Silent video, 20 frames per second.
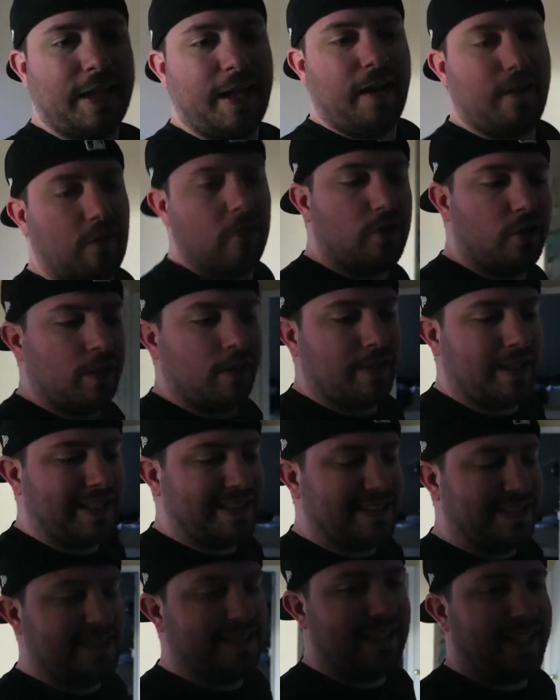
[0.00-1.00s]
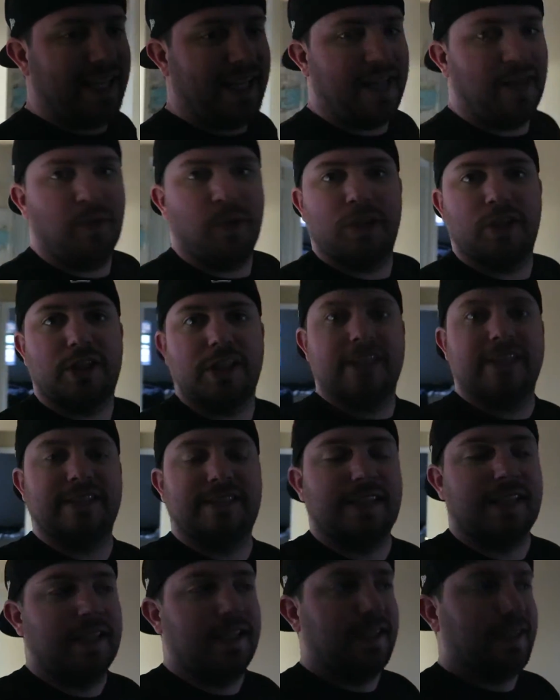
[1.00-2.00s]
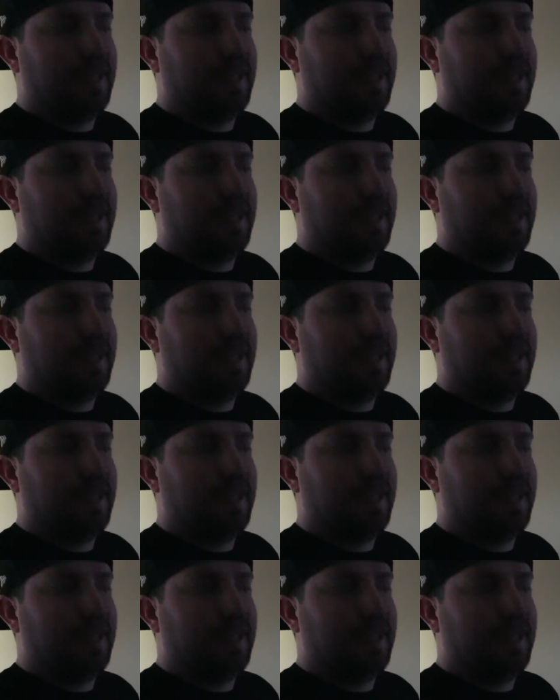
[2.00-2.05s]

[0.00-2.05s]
like I learned a lesson today, which is